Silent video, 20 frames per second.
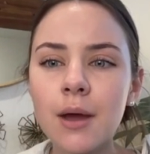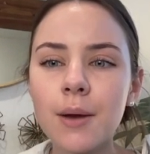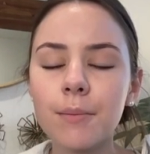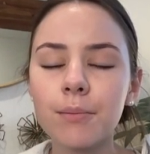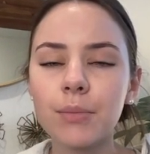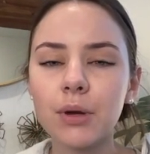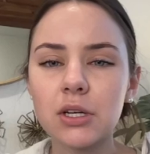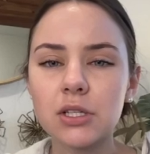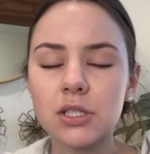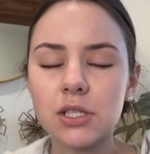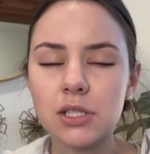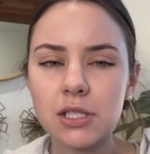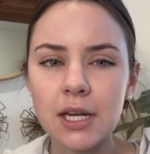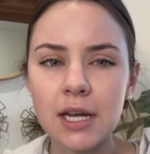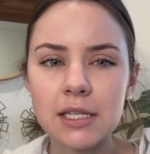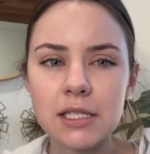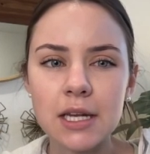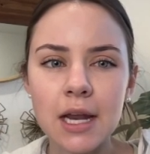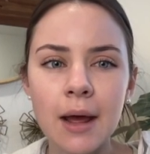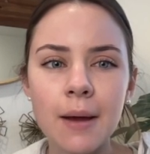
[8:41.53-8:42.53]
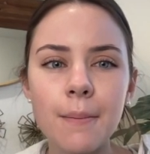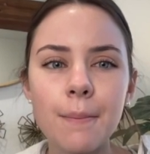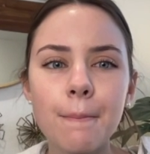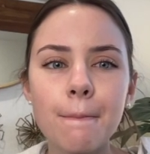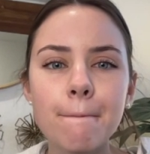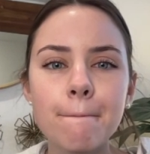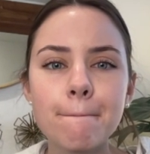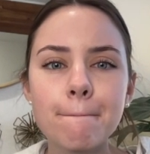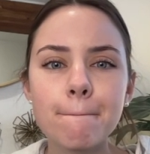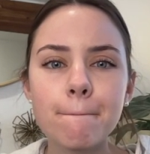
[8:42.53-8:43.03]
because it's testnet.
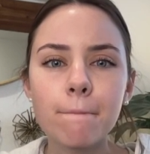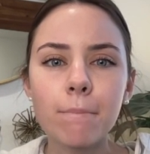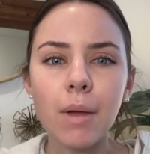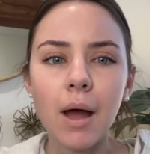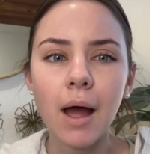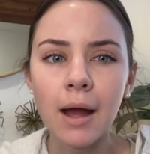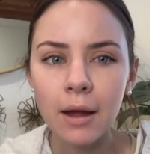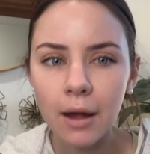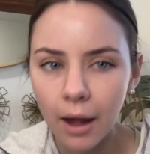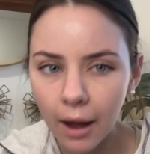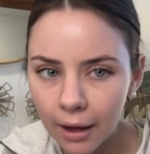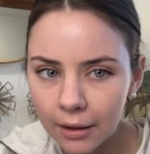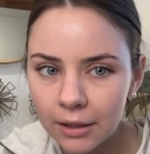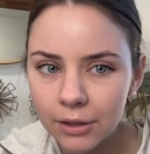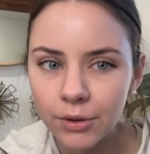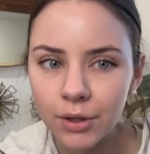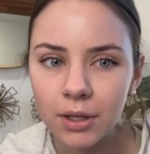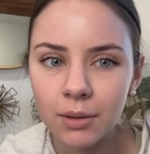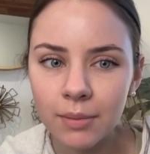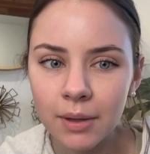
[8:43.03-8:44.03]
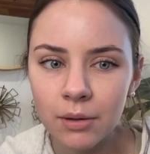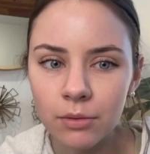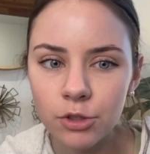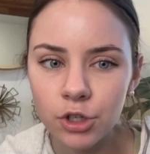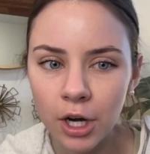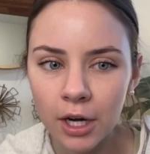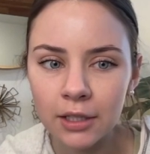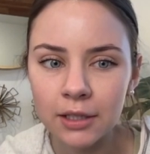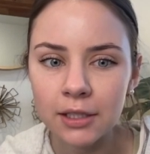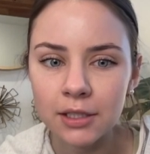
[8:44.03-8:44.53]
I highly recommend
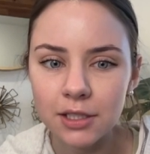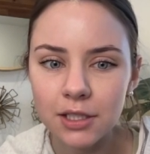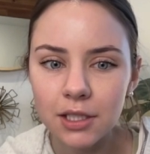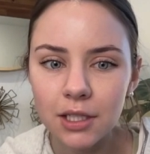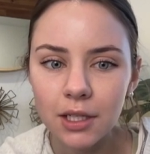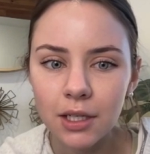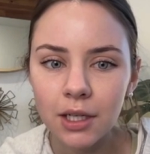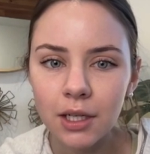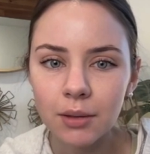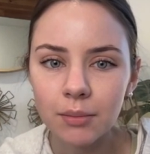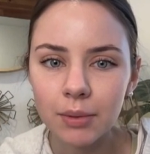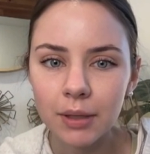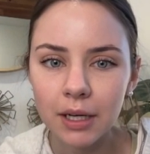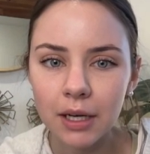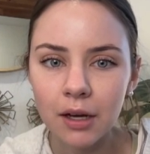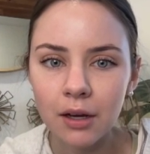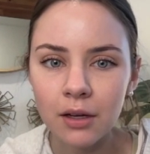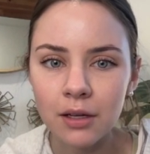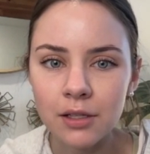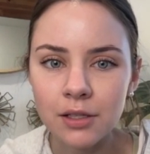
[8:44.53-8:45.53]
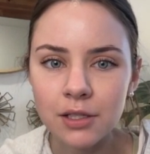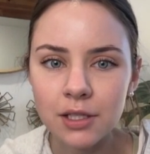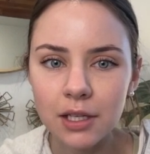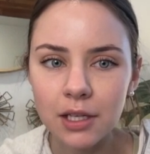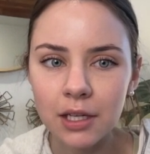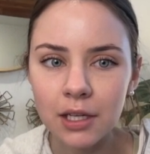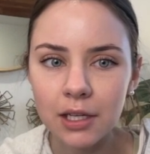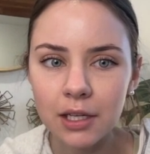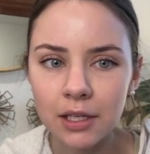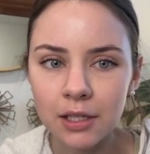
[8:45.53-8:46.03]
trying this because
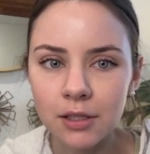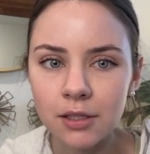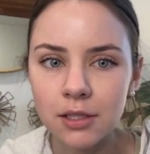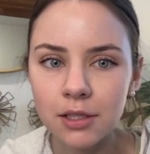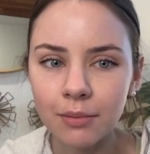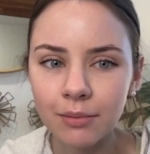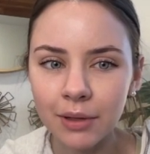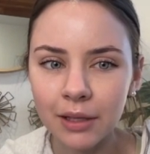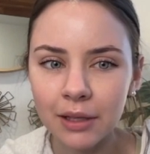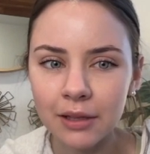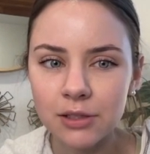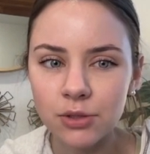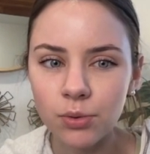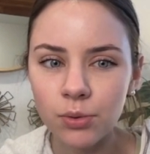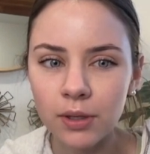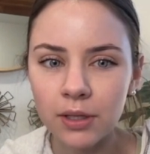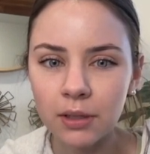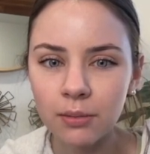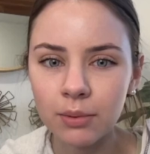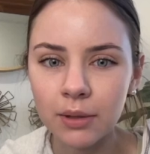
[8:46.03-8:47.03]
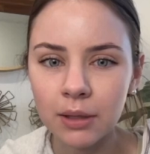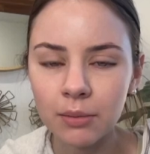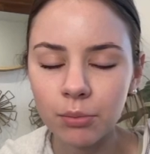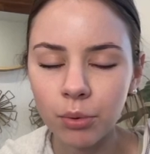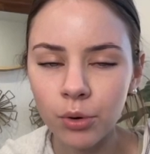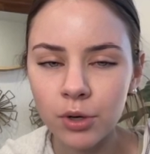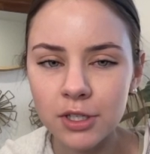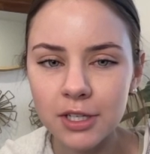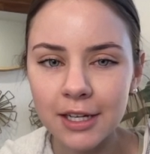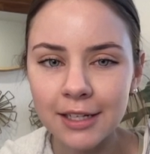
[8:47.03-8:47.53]
it is something that's going to be
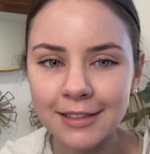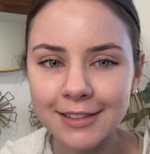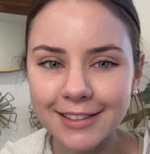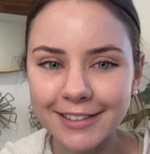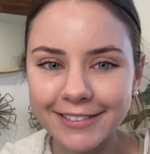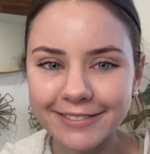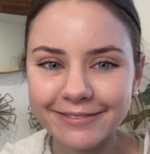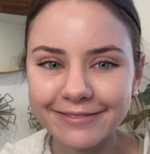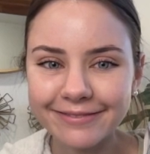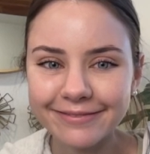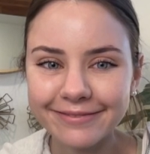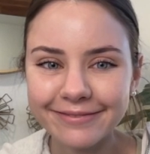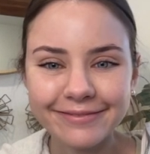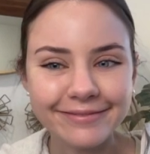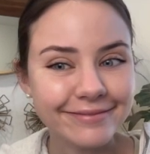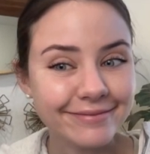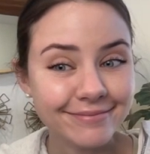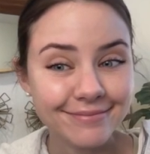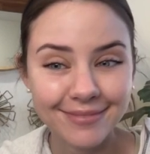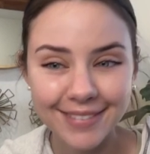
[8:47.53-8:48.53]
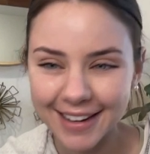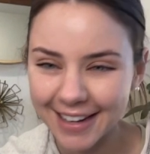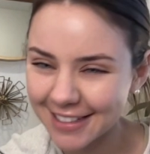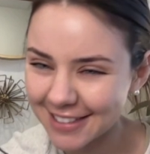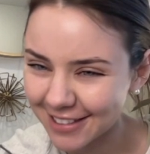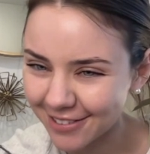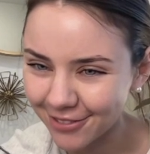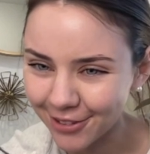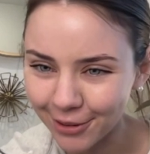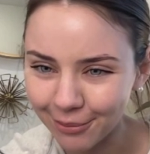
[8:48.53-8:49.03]
important,
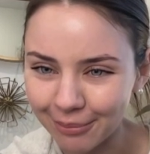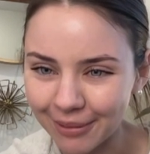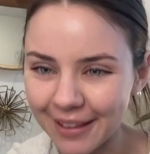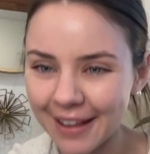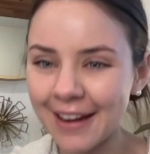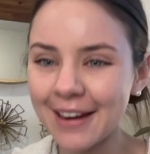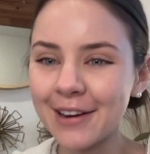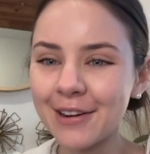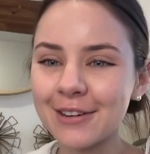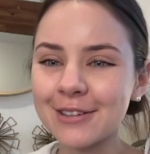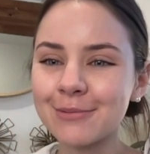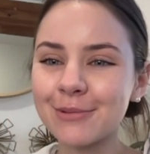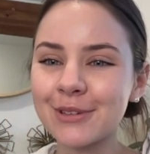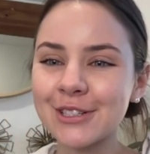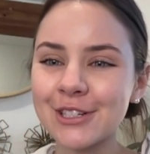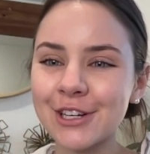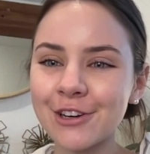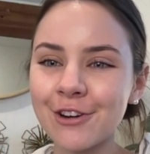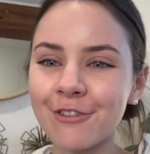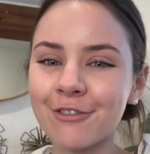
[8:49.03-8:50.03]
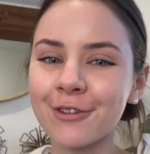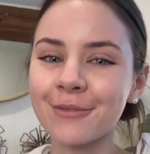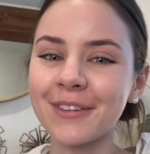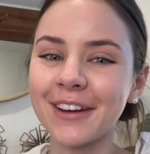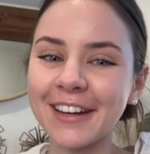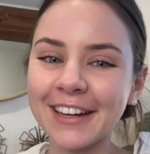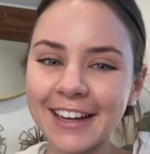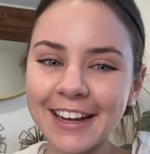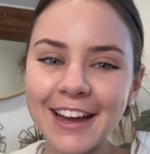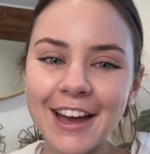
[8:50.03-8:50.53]
because if you're planning on bridging over
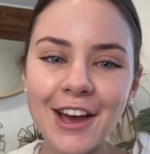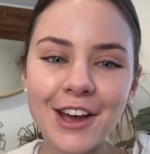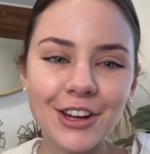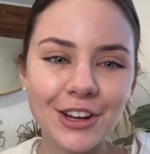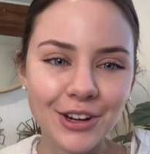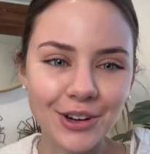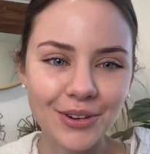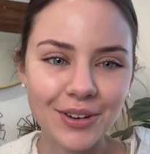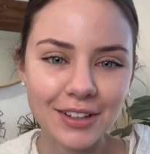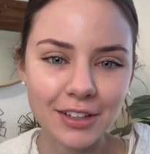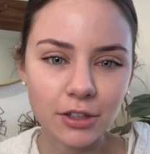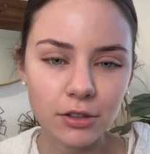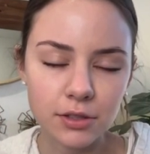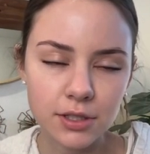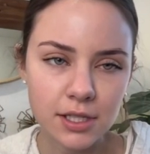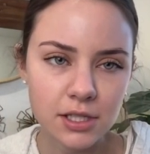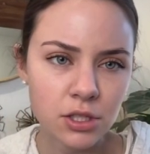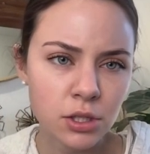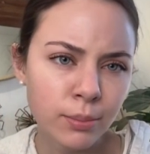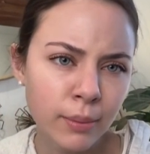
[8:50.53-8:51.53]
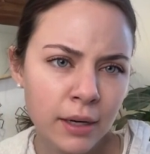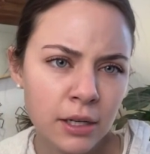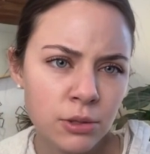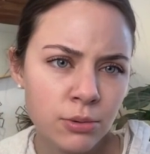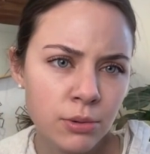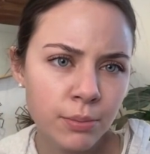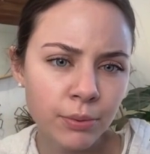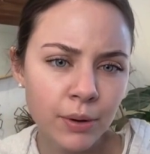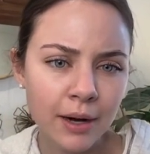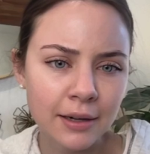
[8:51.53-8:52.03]
money, you're going to use this. So might as
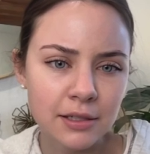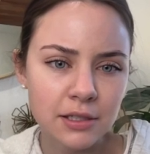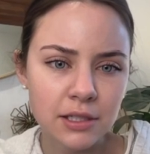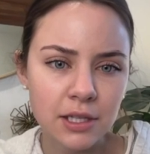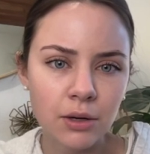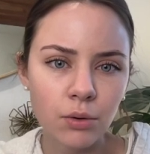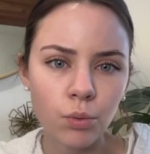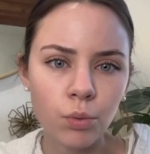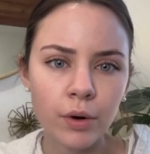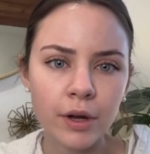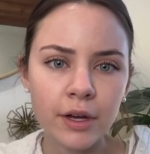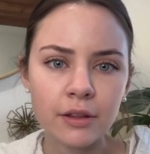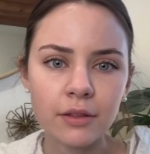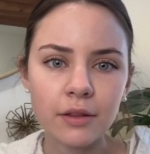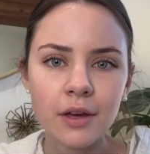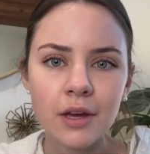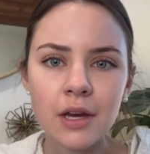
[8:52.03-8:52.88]
well practice it with